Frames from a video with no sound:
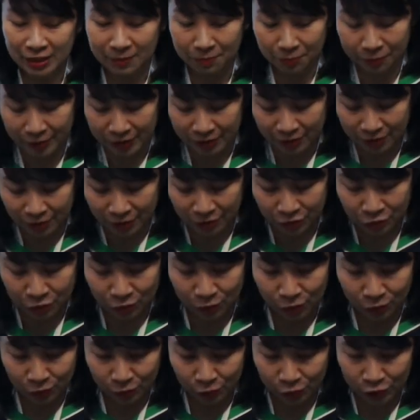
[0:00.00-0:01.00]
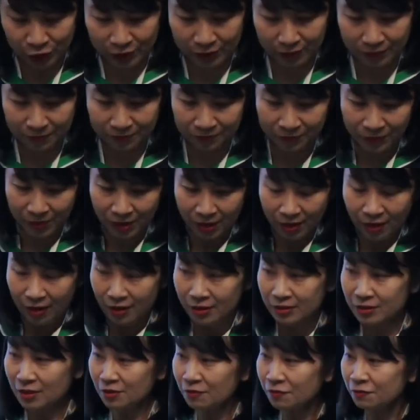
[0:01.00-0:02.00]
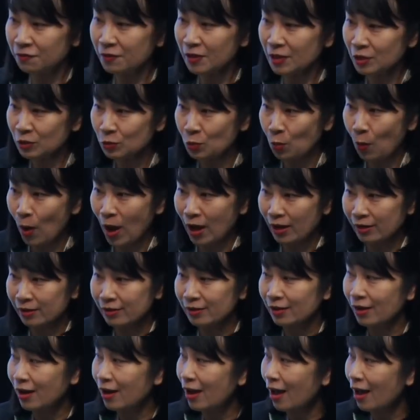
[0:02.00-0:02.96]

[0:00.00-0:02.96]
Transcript: prisoner solution. The first one,